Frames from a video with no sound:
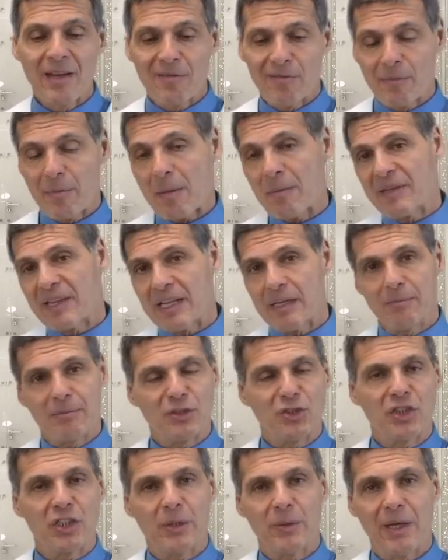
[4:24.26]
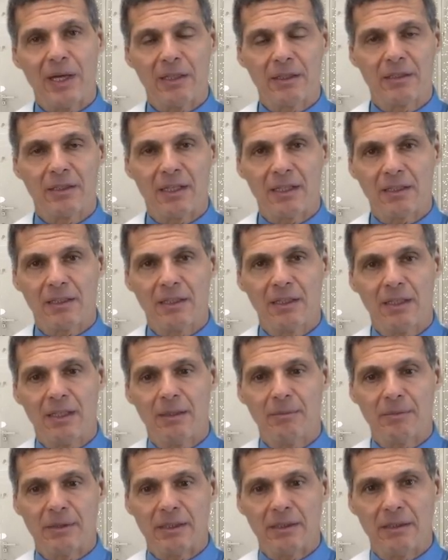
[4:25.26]
Remember that at
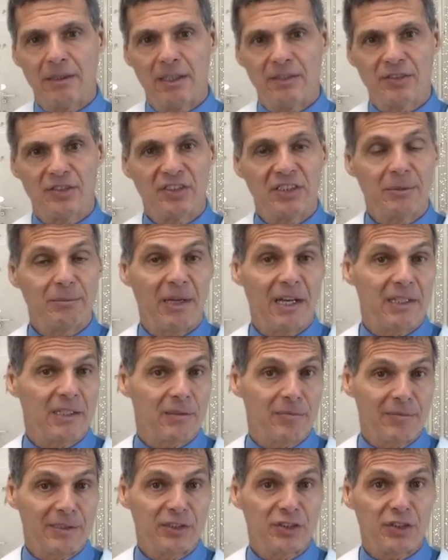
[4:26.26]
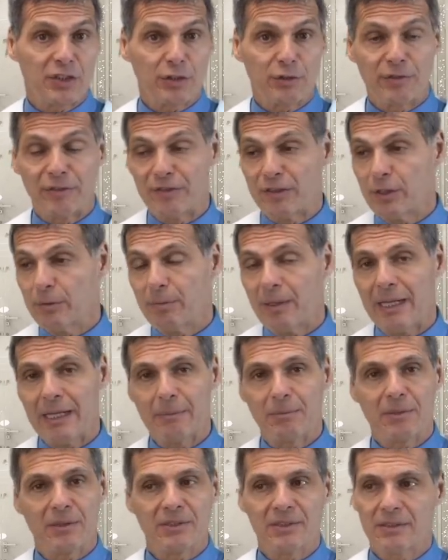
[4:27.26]
machinohealth.com, you'll also see my other research review
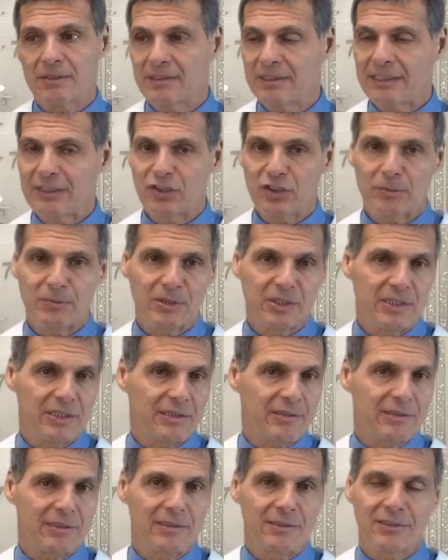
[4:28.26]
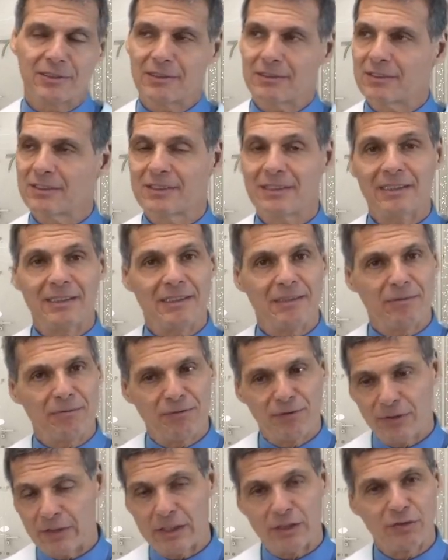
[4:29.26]
papers and teaching materials. You'll see
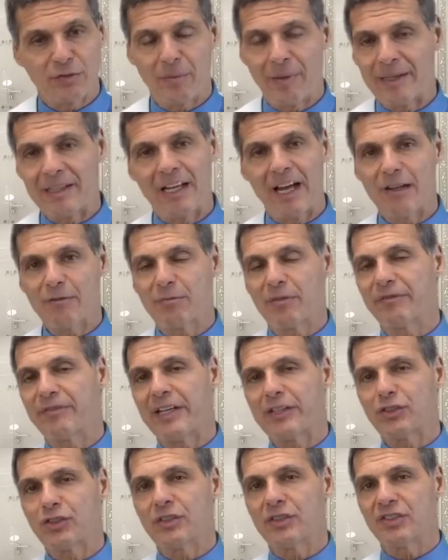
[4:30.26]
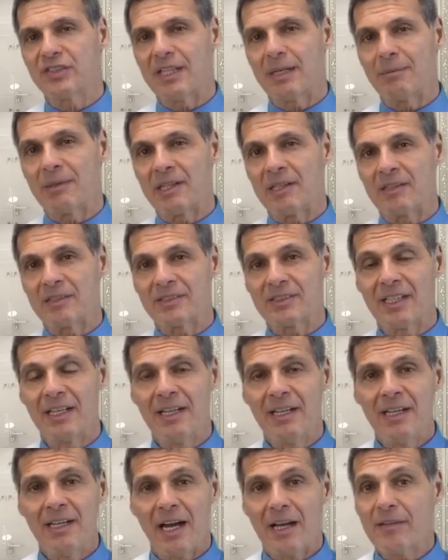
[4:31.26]
footage from my live professional seminars,
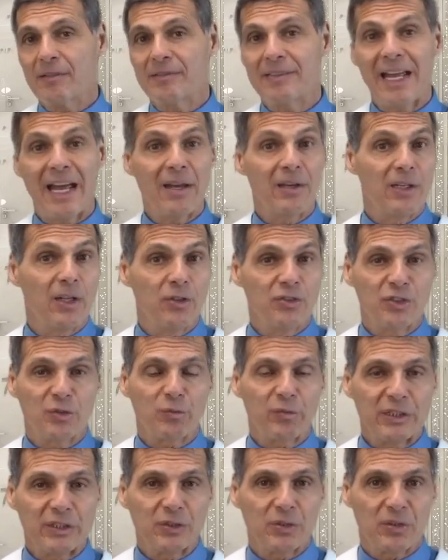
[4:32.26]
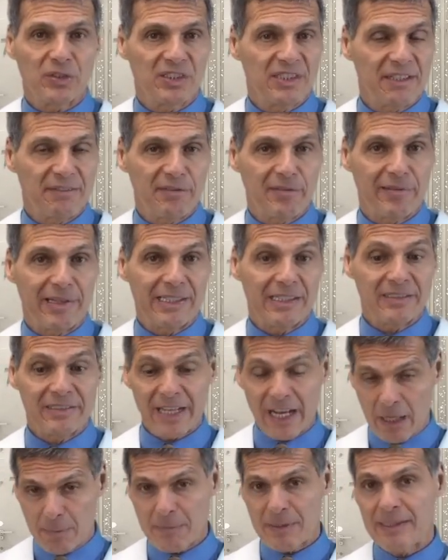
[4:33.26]
other downloads and resources I've created
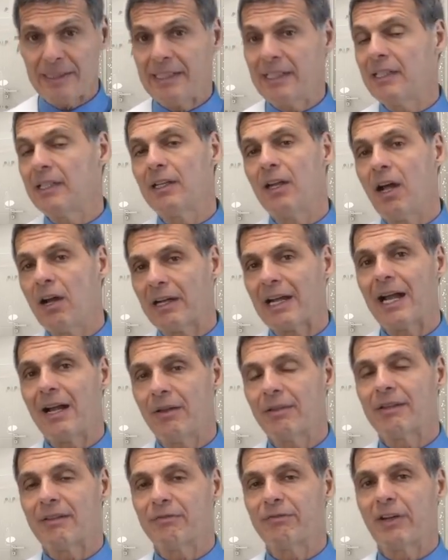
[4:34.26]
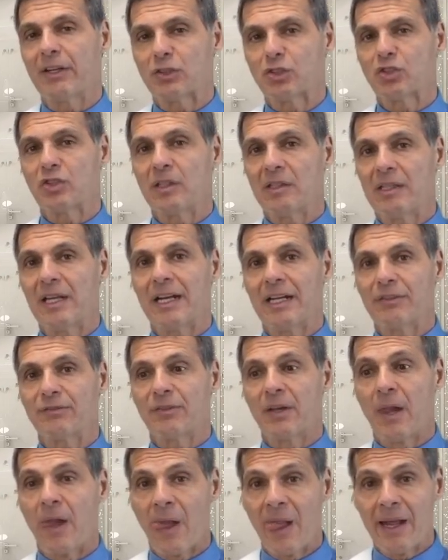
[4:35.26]
to help you lead a long, healthy, functional life.